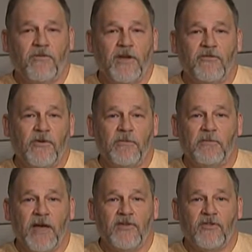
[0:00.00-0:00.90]
feet from the
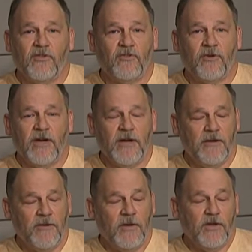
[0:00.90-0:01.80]
base of the tree.
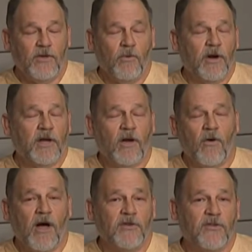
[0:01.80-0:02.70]
You want to go
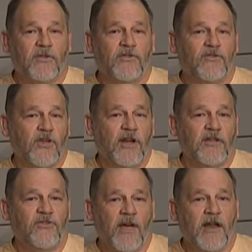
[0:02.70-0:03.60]
onto the
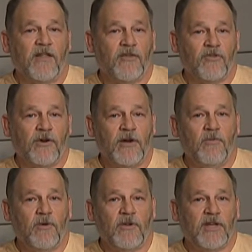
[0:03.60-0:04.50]
sunny side of the tree
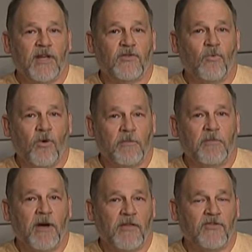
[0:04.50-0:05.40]
where it gets
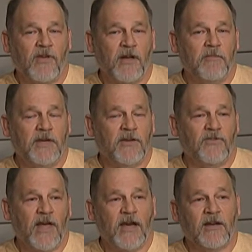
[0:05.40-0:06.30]
warmed by the sun
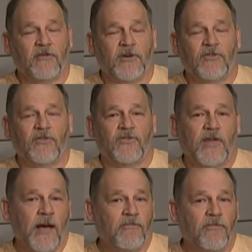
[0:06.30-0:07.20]
because that increases
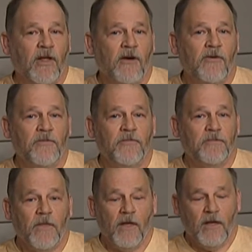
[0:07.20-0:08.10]
sap flow.
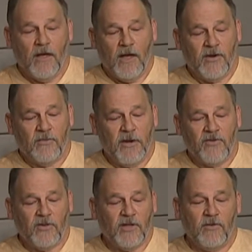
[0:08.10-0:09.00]
Mm -hmm. And you
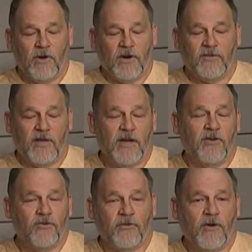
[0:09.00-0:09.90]
basically want to take
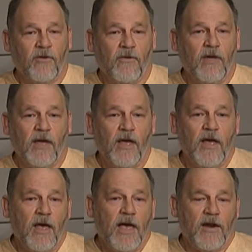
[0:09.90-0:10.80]
your drill
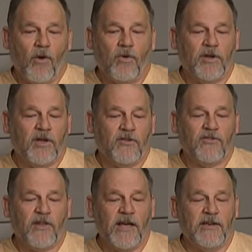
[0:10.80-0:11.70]
and hold it at a
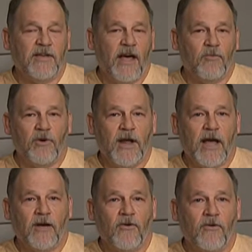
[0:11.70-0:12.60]
slight downward
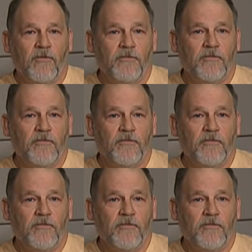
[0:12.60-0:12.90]
angle